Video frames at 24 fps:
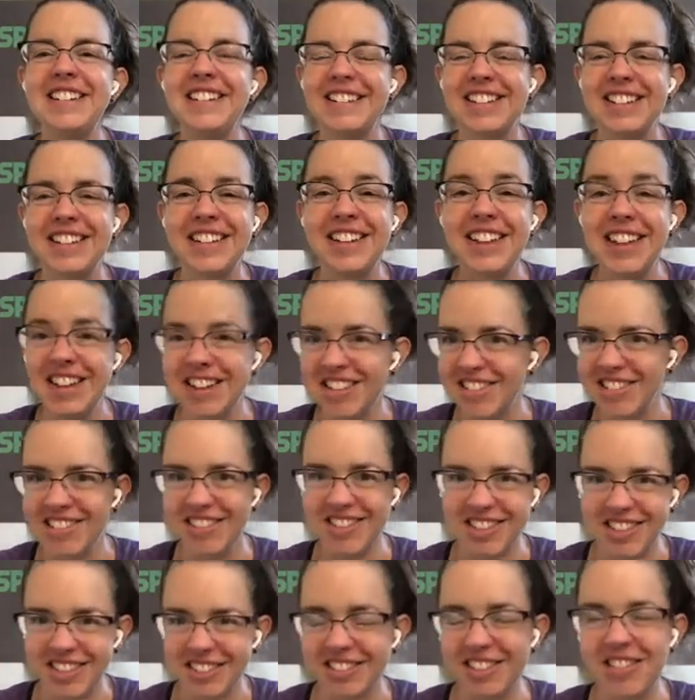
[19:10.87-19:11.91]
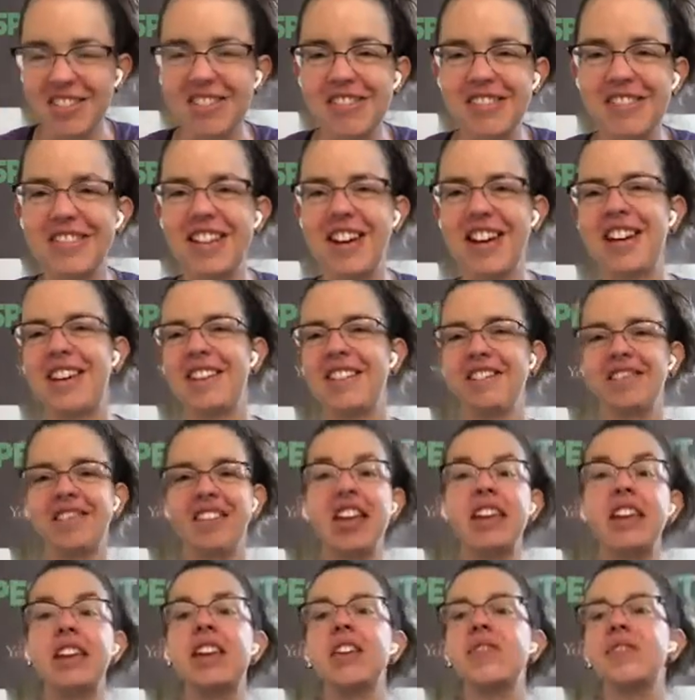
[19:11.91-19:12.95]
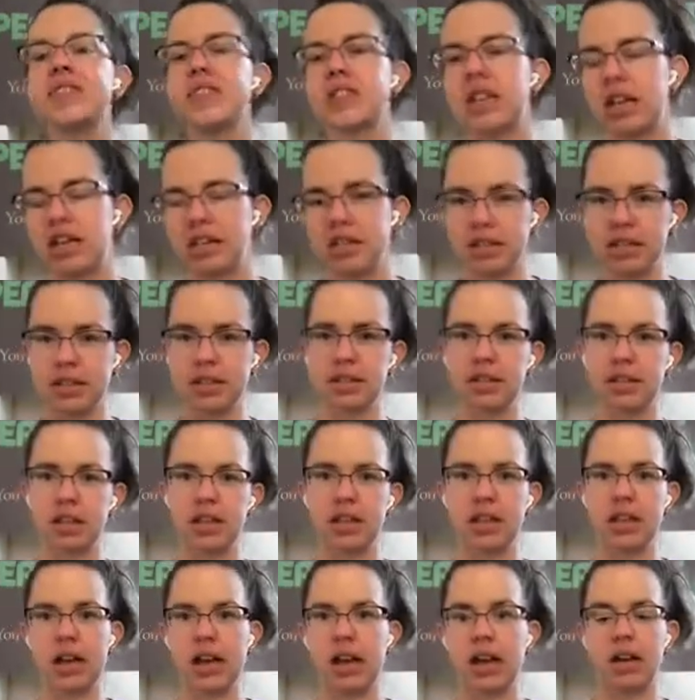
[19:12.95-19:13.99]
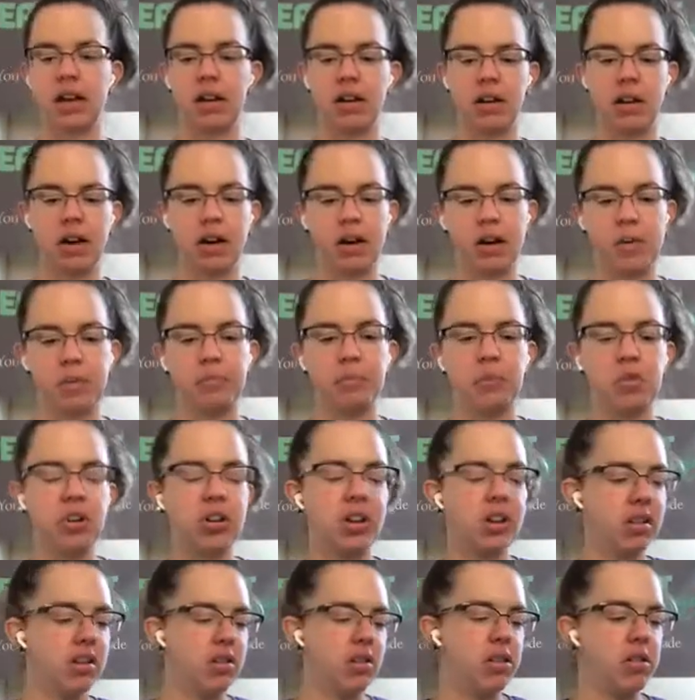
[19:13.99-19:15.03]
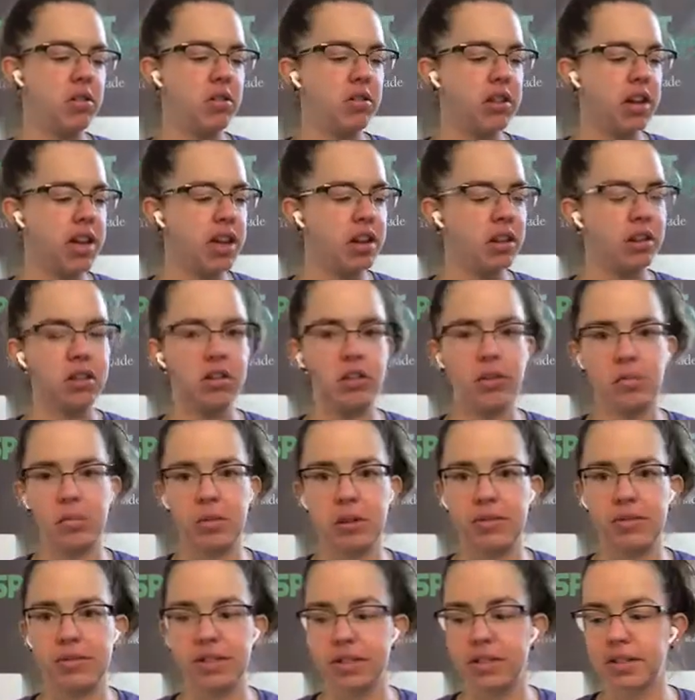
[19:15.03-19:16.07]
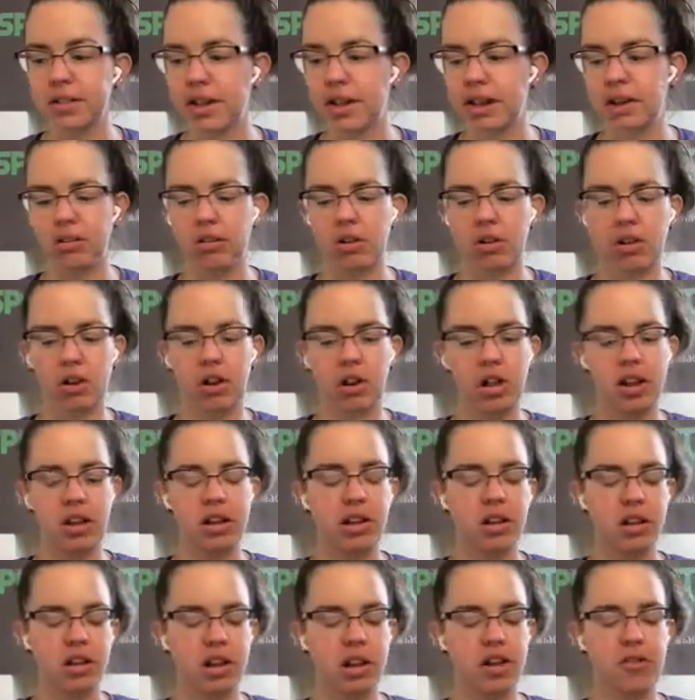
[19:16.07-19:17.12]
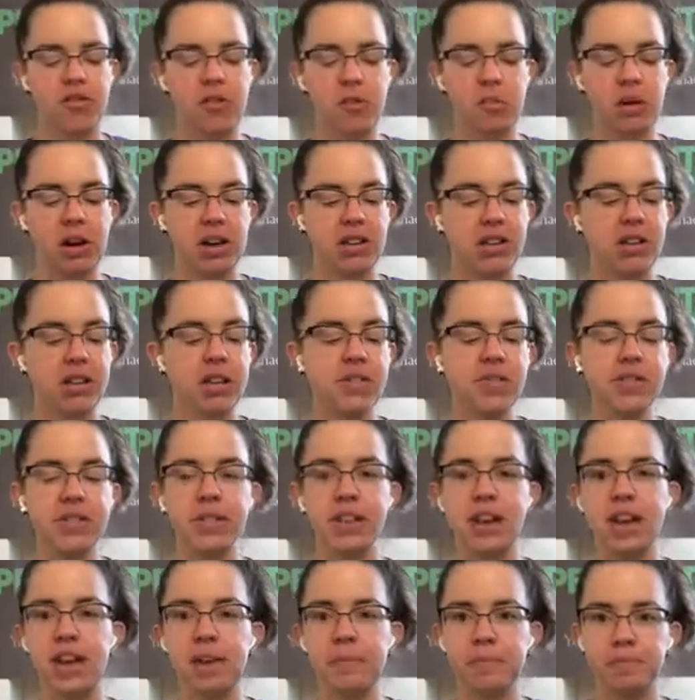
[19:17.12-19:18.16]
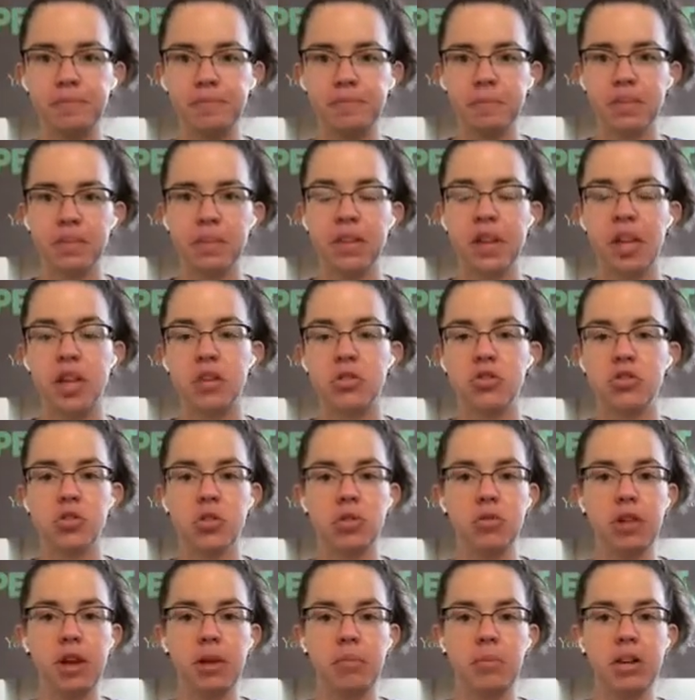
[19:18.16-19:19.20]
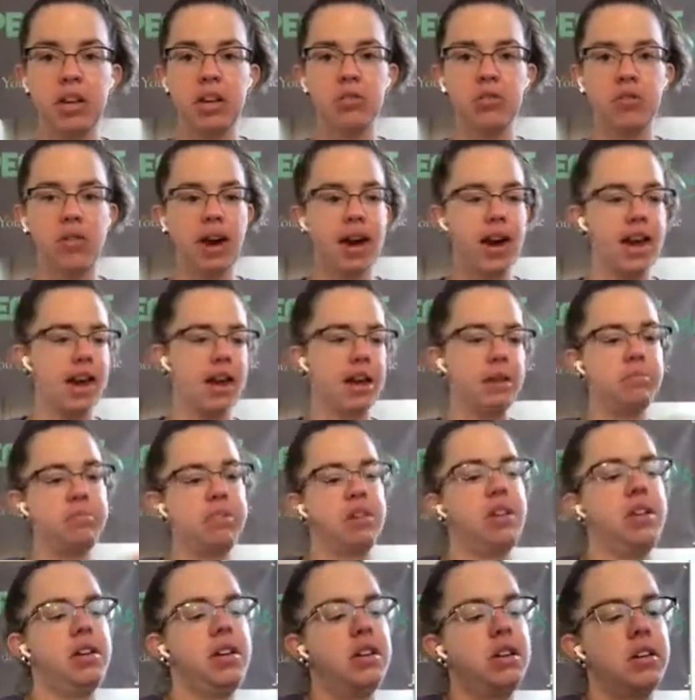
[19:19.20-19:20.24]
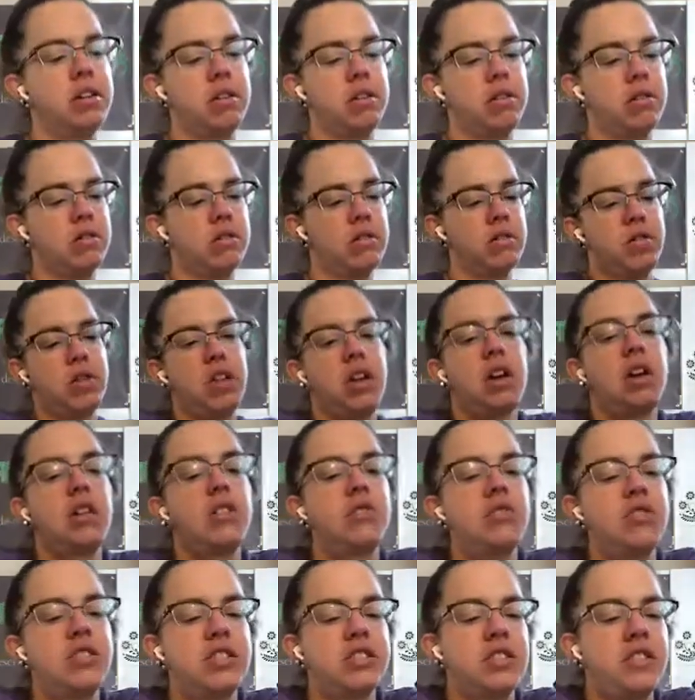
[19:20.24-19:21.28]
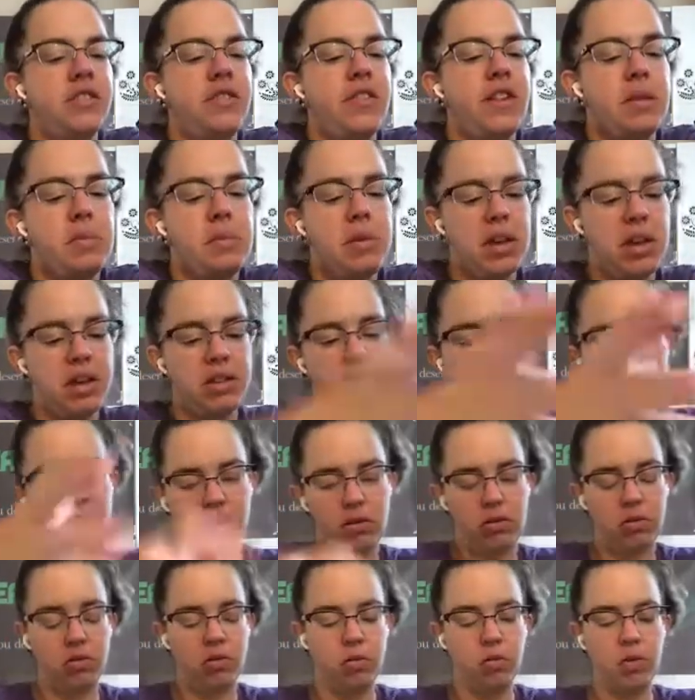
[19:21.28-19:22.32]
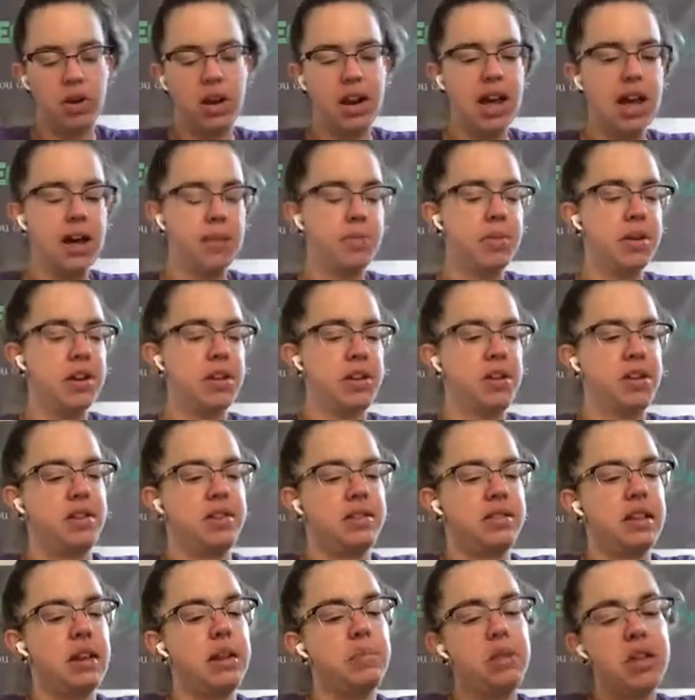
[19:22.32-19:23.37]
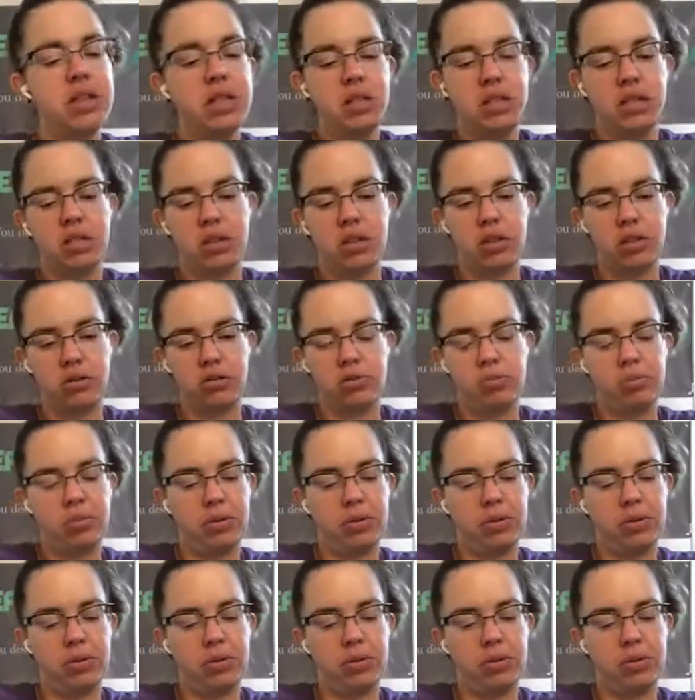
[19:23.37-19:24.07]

kits, little like gift sets that you can, get a little bit of discount on if you buy the gift set. So let me grab here the other stuff I made. So what happened is I made the soap